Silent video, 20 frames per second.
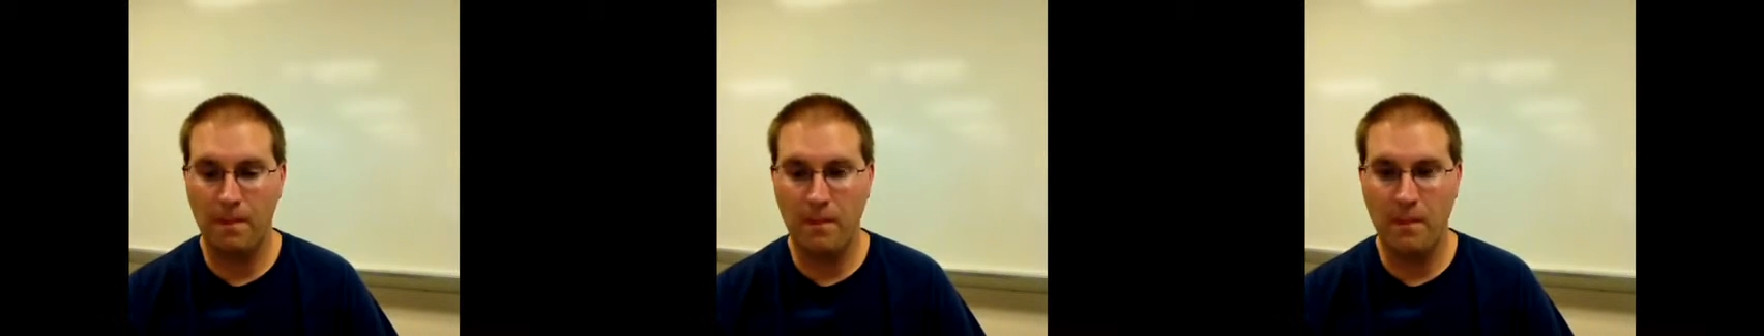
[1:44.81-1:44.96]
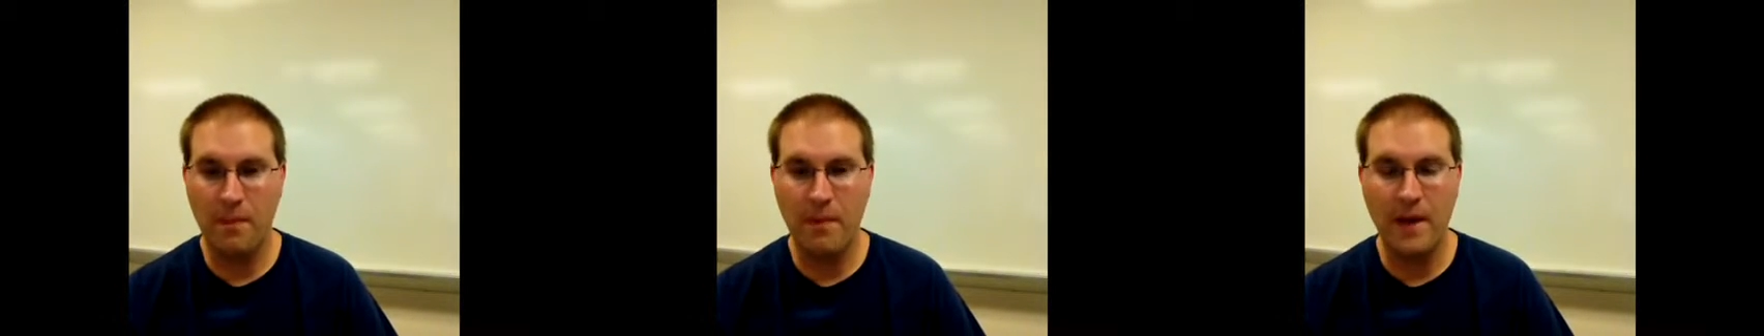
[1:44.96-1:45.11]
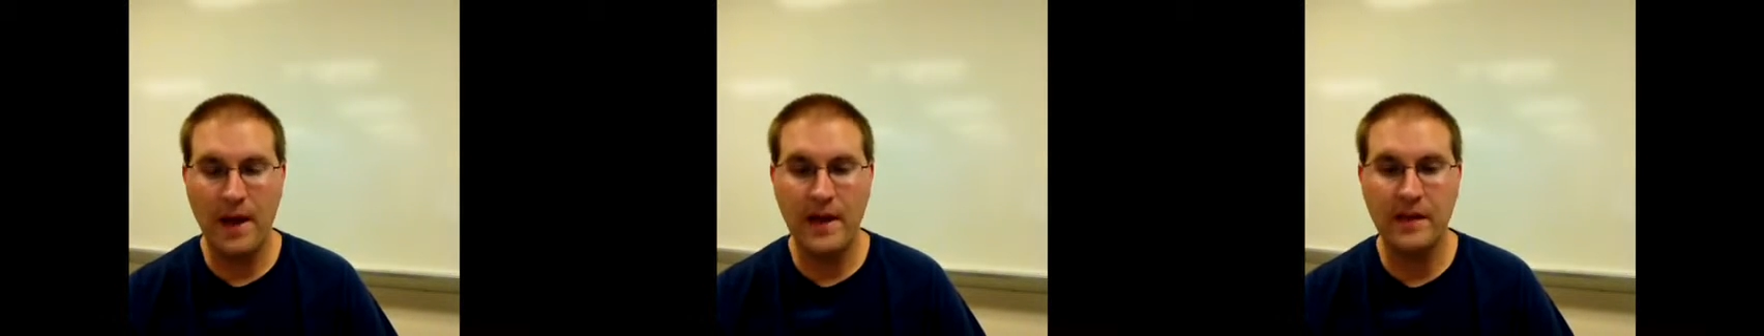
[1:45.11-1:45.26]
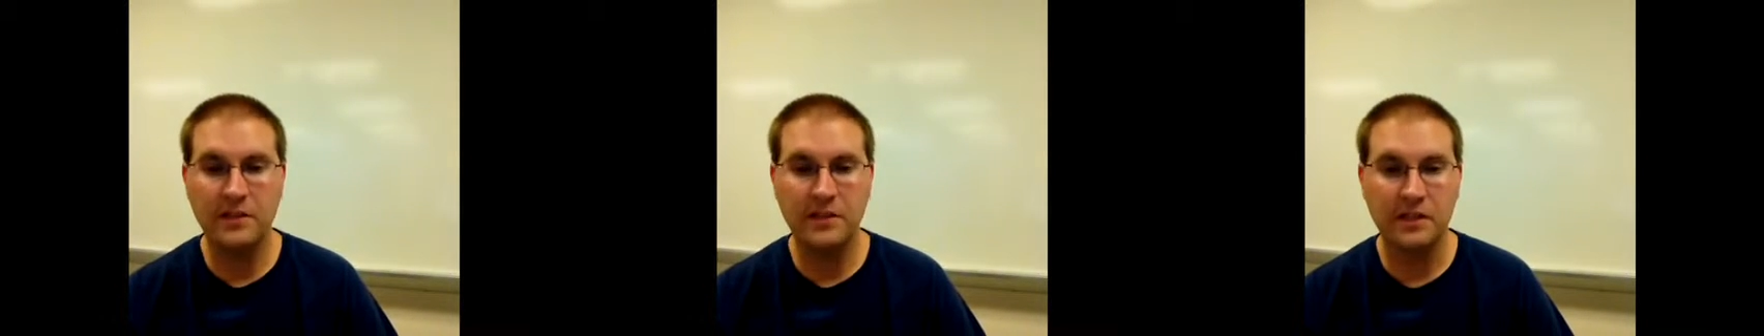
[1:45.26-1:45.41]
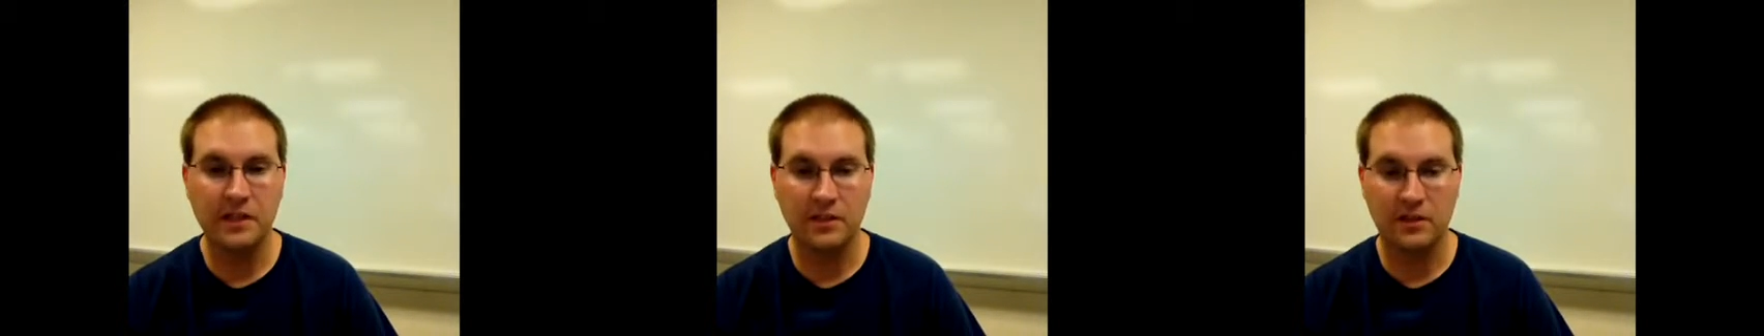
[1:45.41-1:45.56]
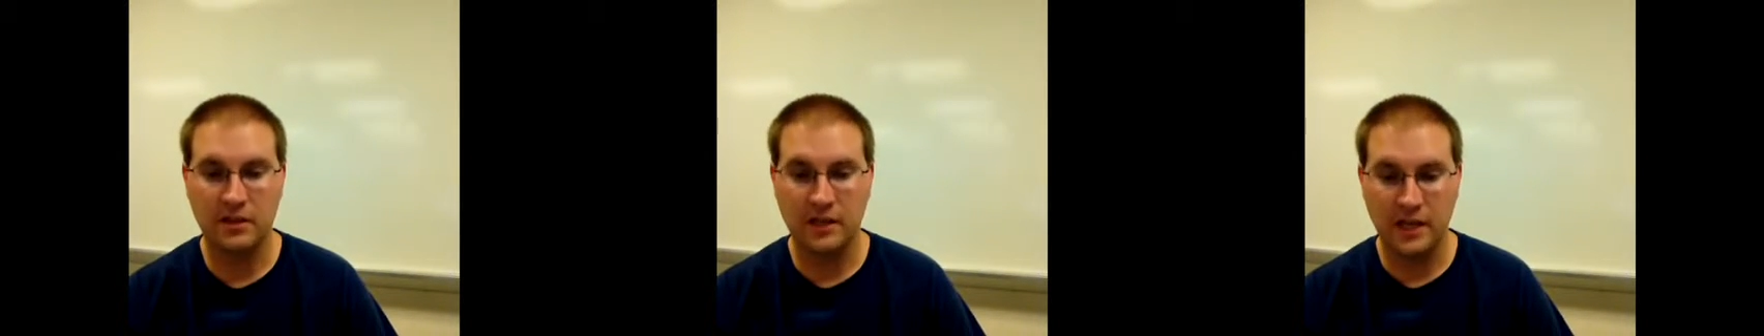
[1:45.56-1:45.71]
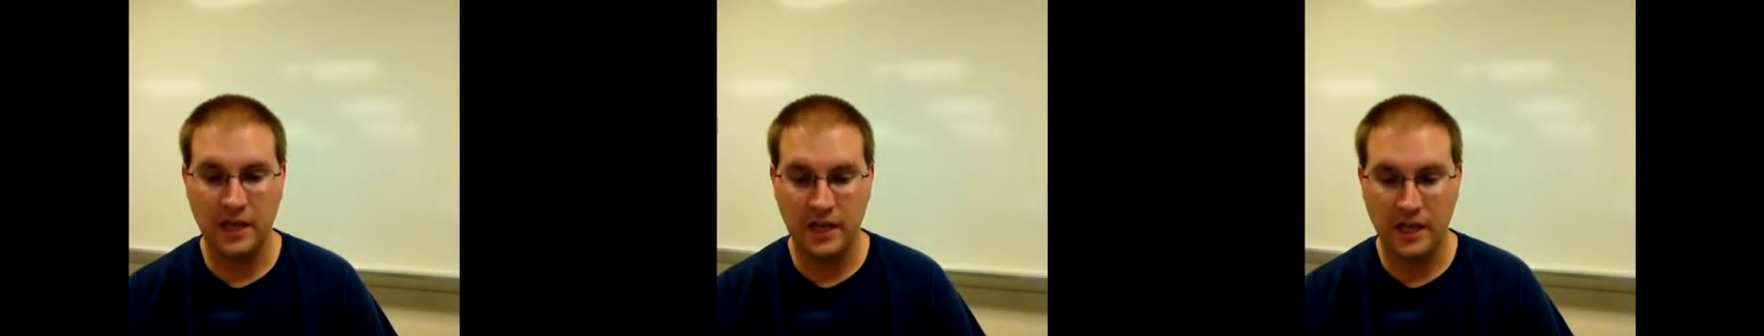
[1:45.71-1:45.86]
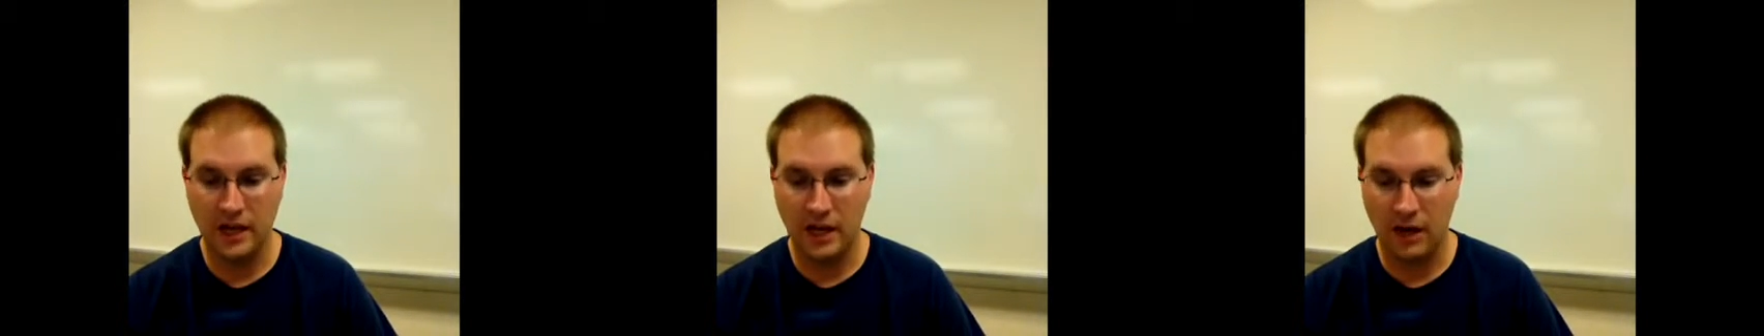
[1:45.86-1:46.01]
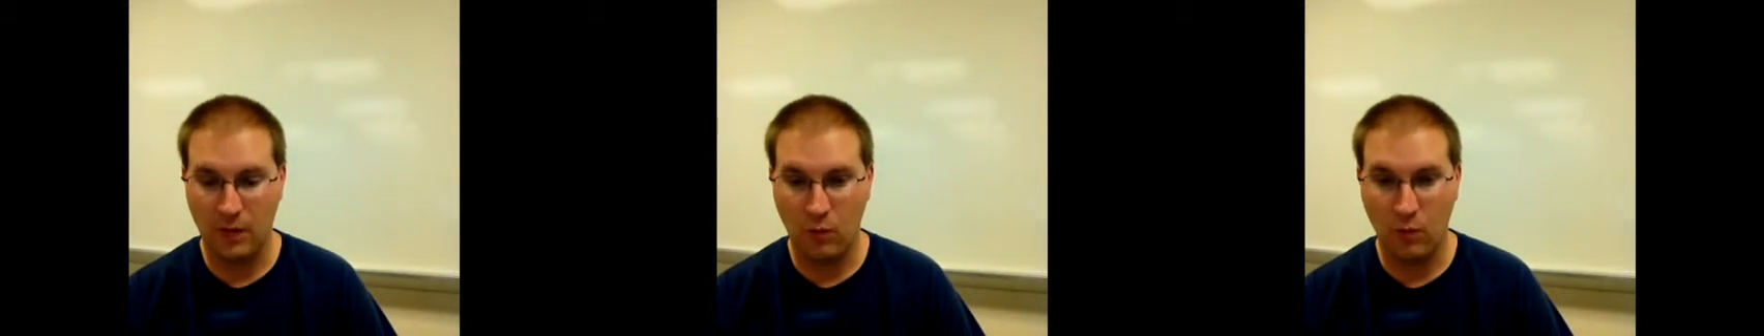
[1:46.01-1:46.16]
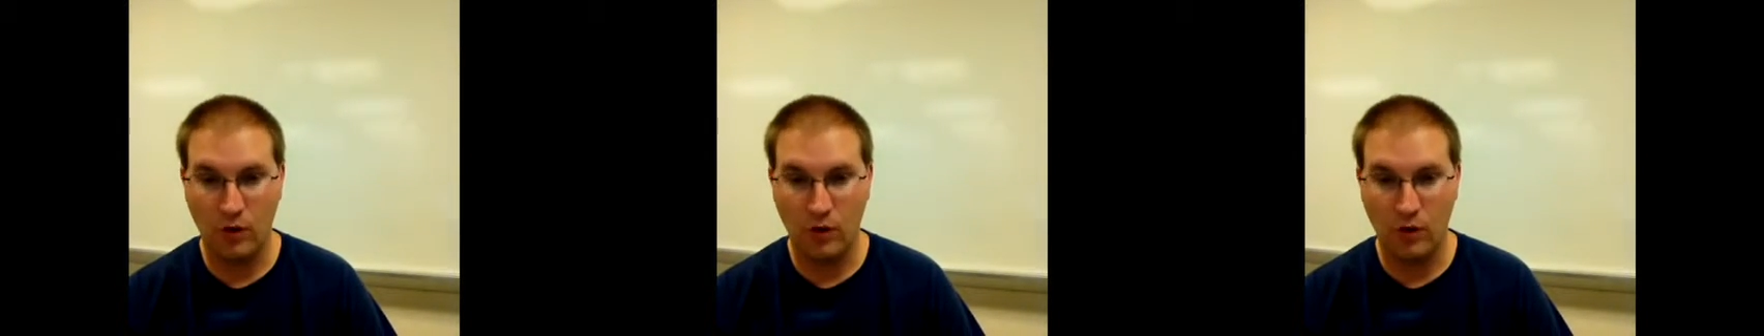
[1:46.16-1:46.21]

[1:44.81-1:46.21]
basically um,